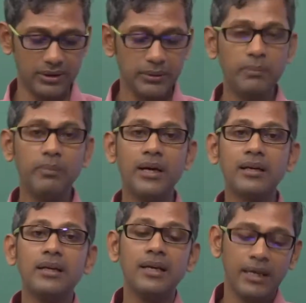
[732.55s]
Remember,
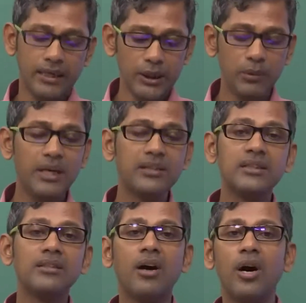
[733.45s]

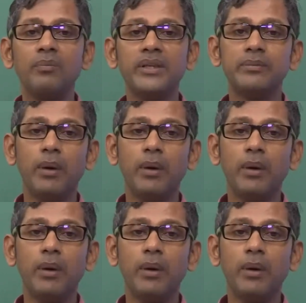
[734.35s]
nucleation of these